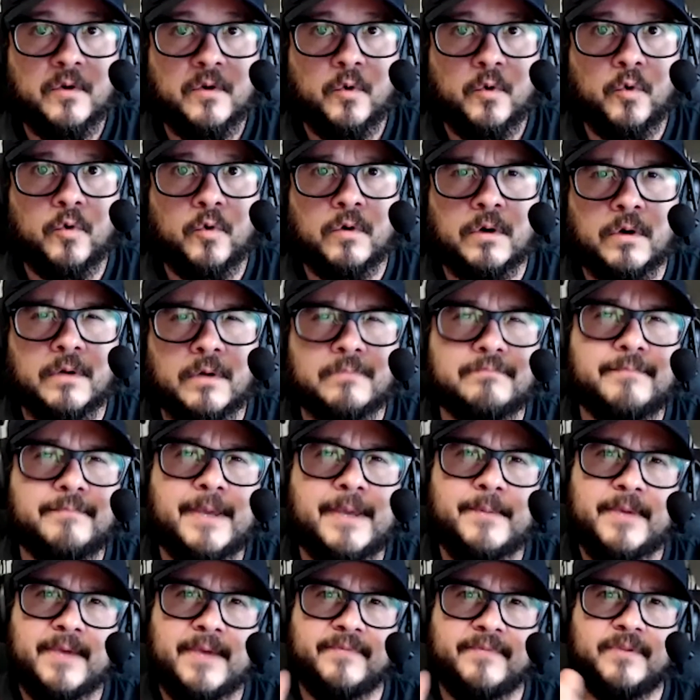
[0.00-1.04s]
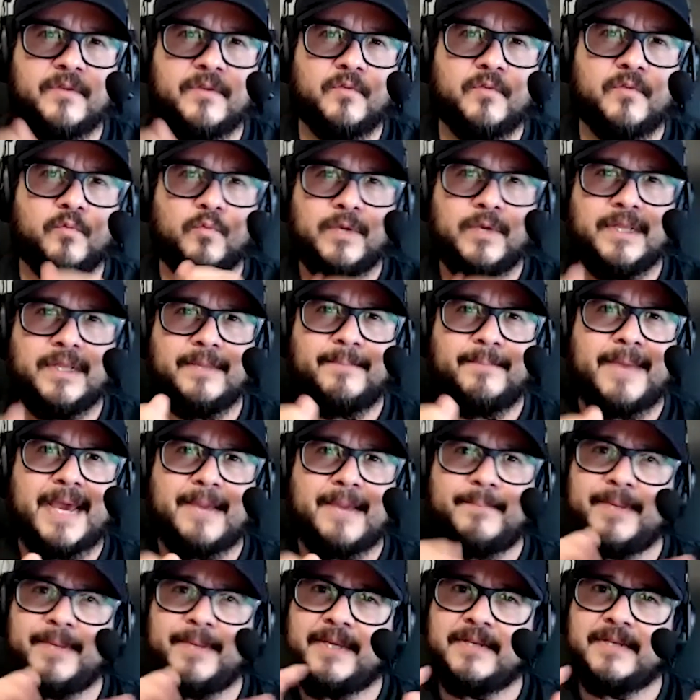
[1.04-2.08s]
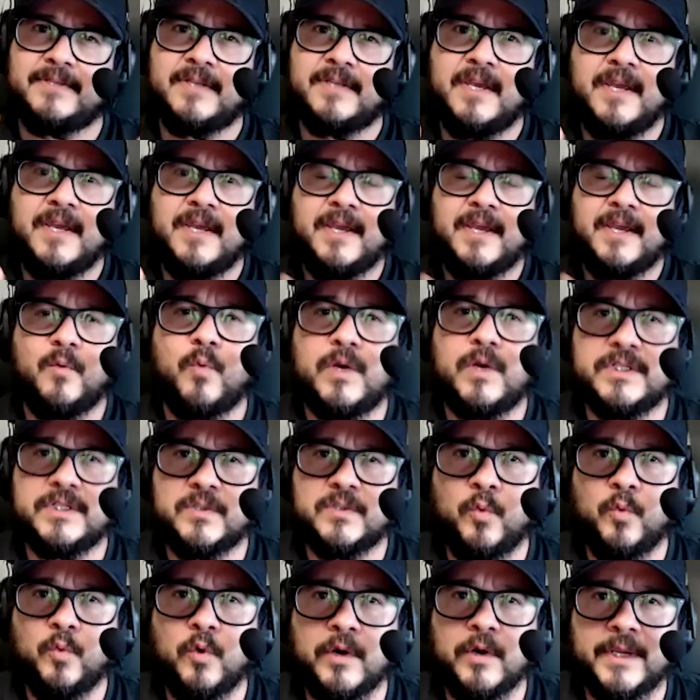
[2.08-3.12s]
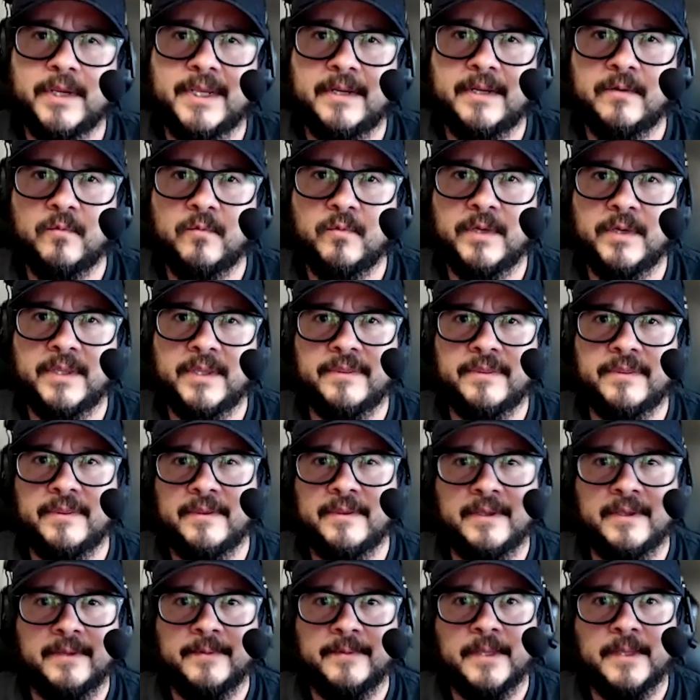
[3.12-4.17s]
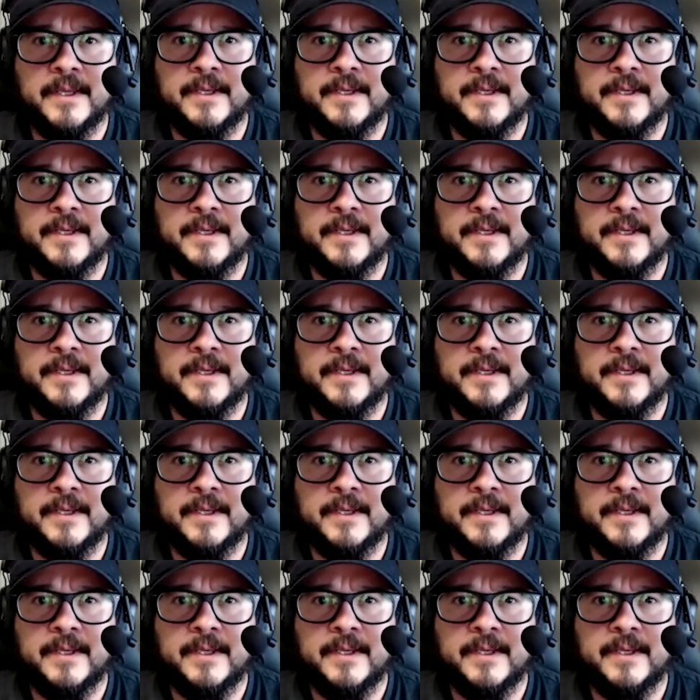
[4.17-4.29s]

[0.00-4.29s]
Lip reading: or maybe you have to reel it back because it wasn't working with the,